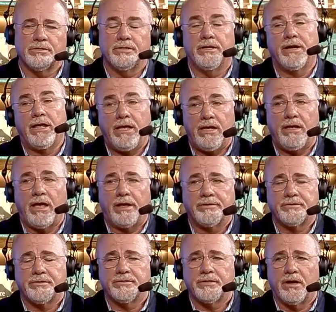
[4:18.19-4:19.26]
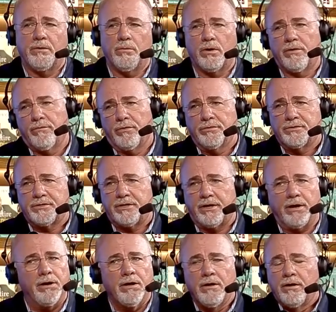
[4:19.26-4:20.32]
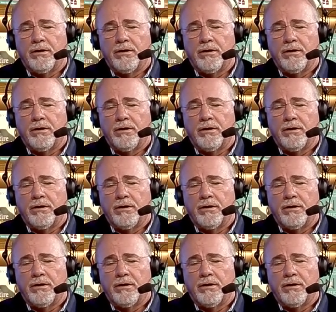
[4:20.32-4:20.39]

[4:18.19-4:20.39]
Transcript: and then he has to say whatever is said.